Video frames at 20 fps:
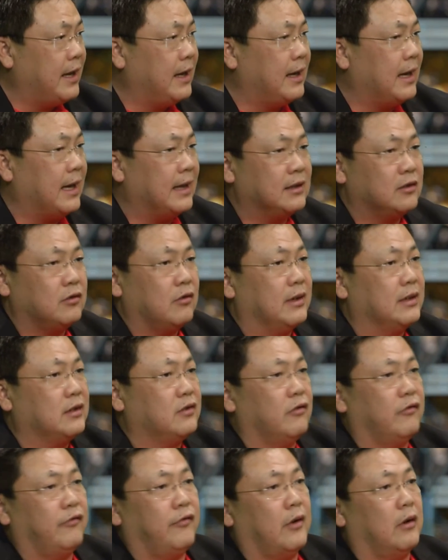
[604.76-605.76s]
and so
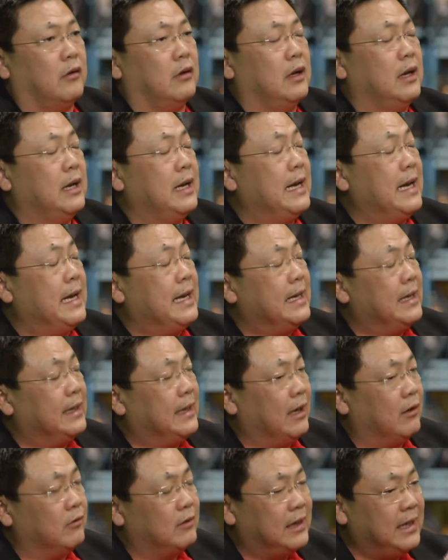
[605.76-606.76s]
forth.
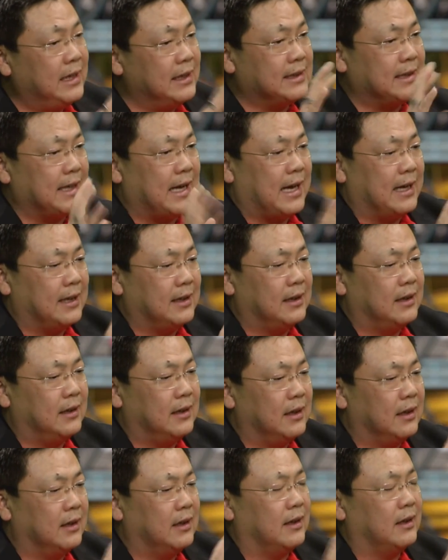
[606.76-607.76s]
Now, these are
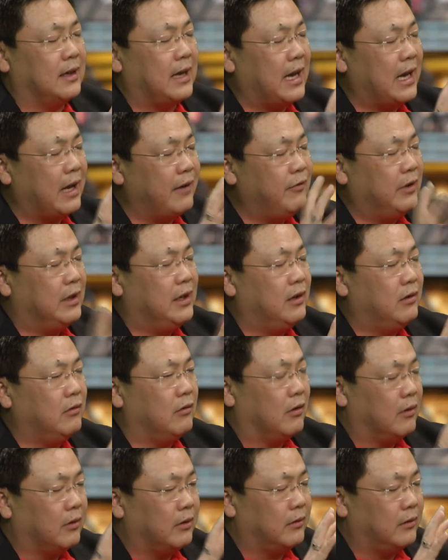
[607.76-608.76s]
the avenue
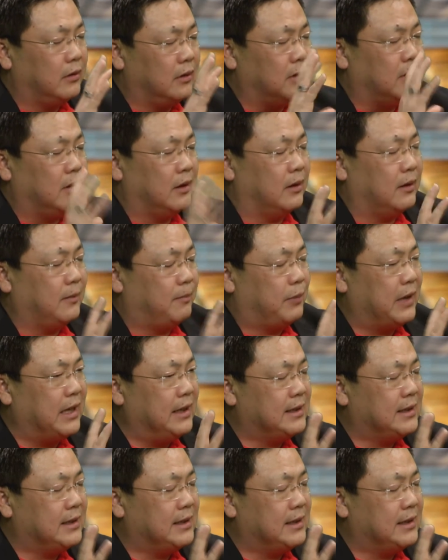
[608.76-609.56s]
or places